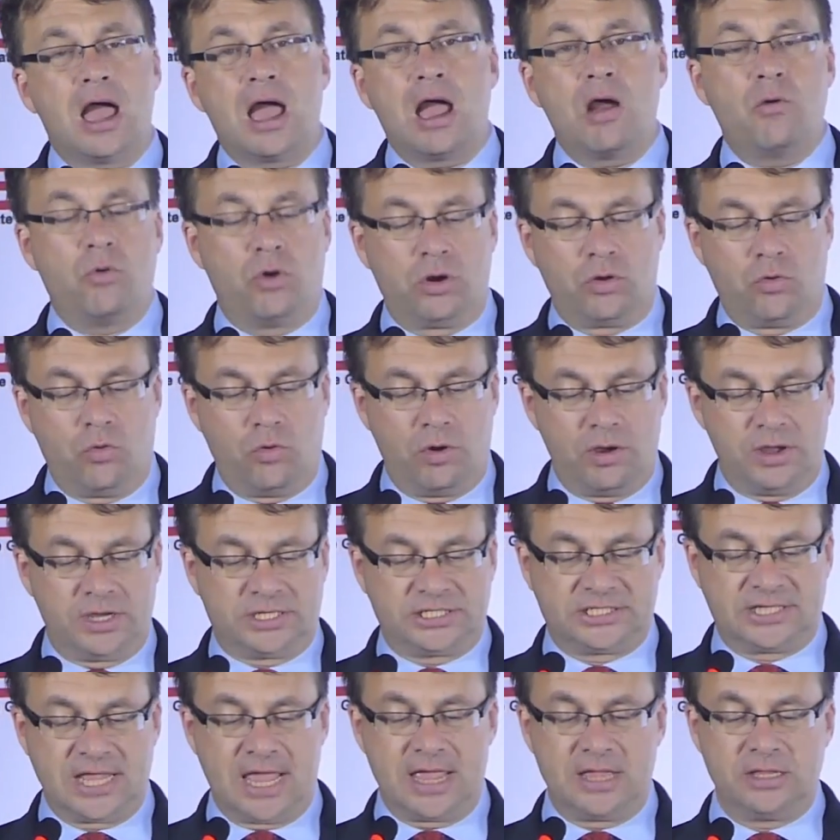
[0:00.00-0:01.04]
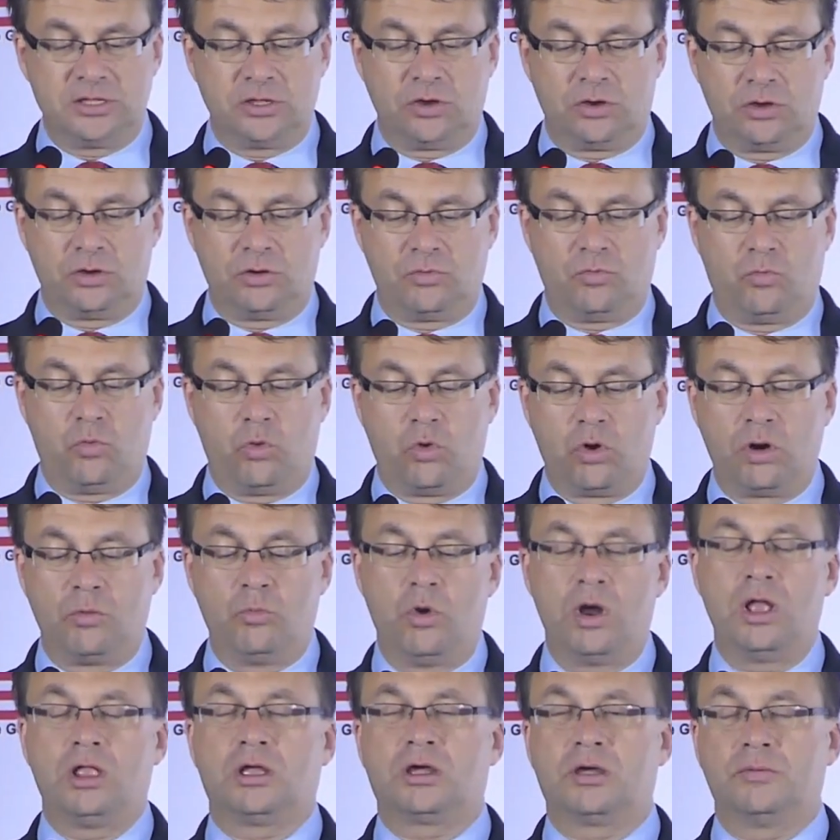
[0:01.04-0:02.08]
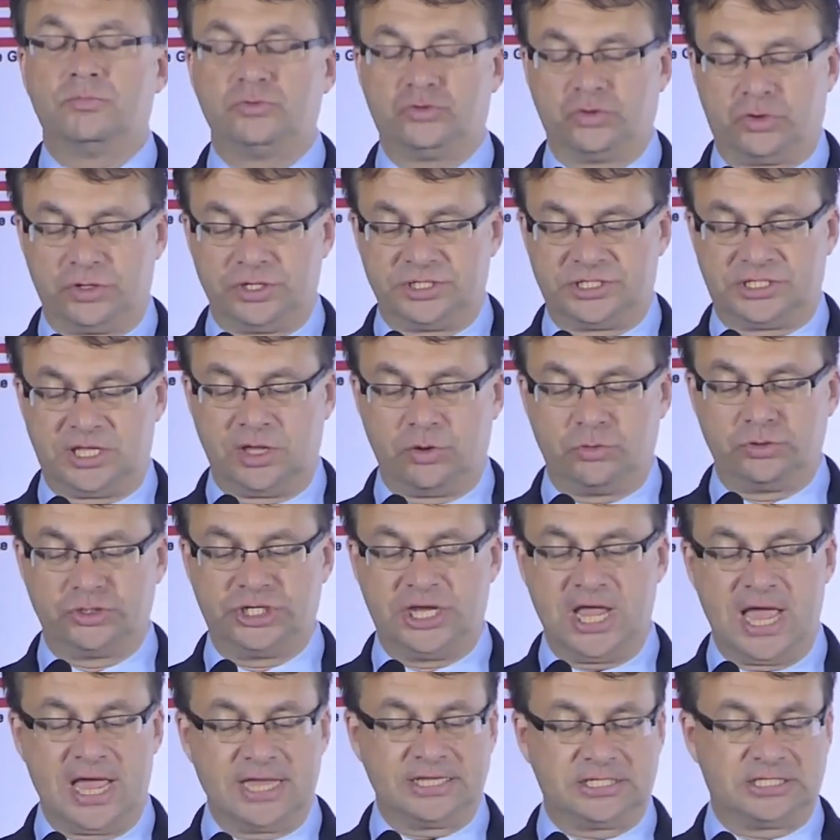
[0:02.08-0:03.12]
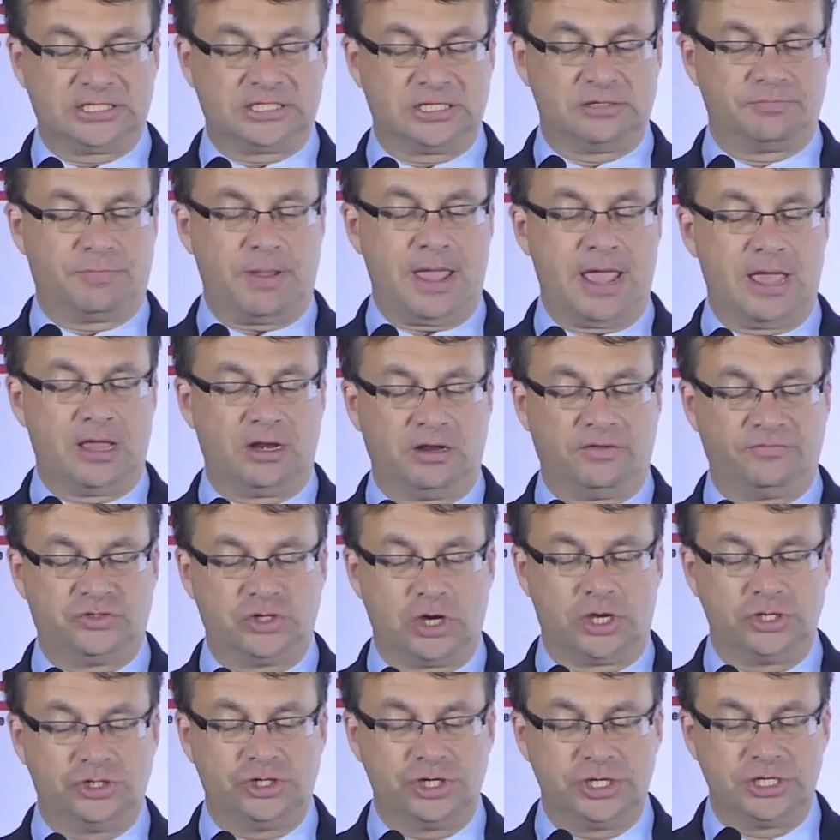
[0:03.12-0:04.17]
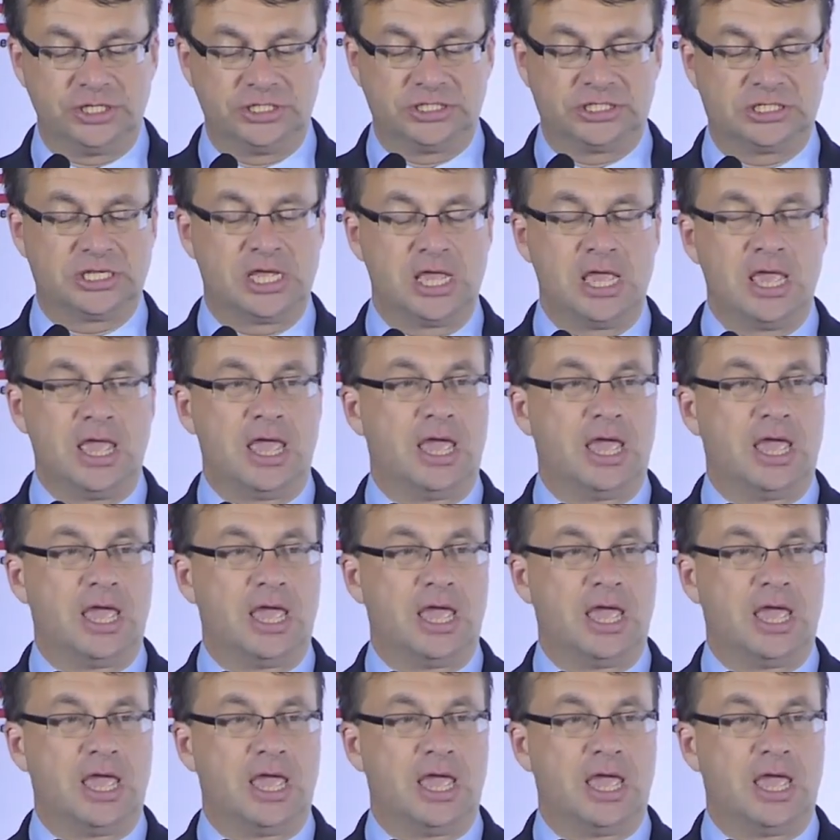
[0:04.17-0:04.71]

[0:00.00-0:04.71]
I want to extend a warm welcome to our distinguished guests and panel judges,